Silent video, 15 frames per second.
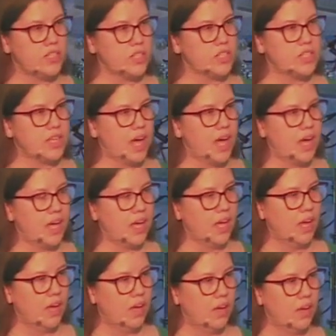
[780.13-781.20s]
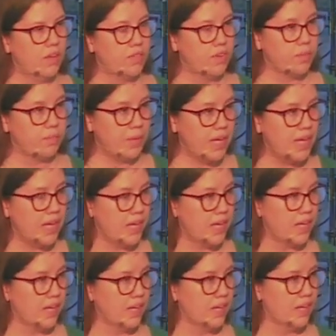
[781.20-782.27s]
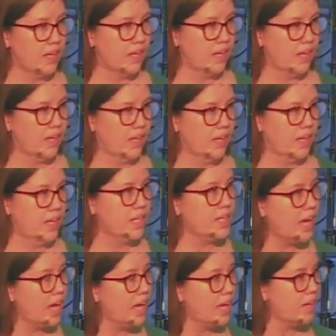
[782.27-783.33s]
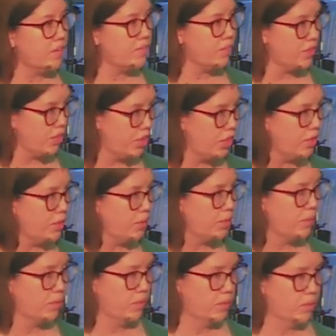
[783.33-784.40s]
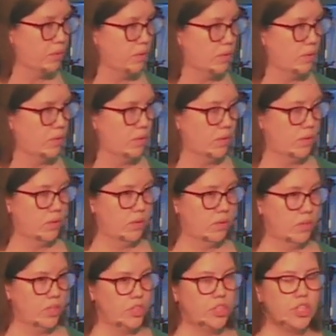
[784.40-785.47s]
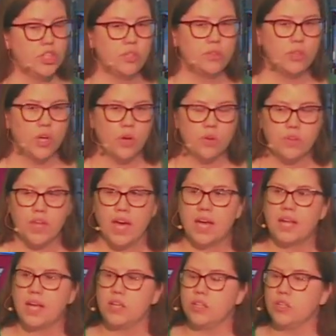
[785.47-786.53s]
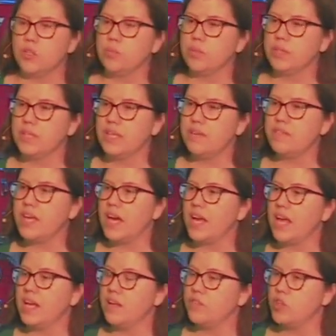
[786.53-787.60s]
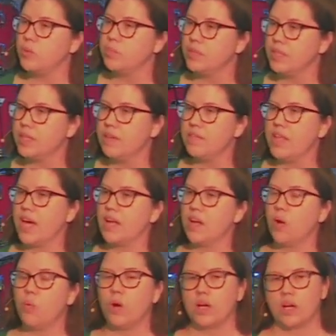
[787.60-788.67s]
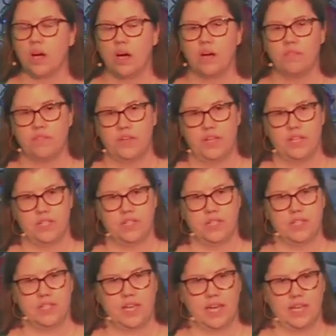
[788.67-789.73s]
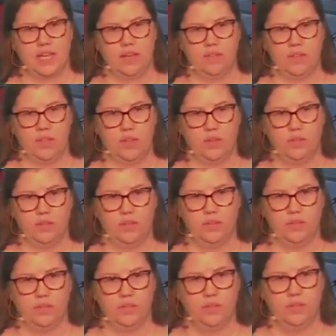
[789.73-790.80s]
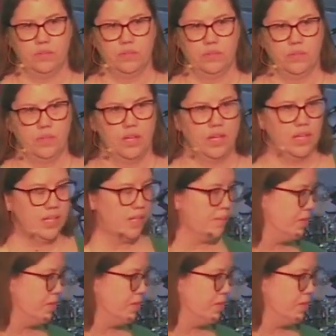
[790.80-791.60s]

just die for me, He died for you. Do you know that and do you believe that? And if you believe that, what confidence does that give you? Let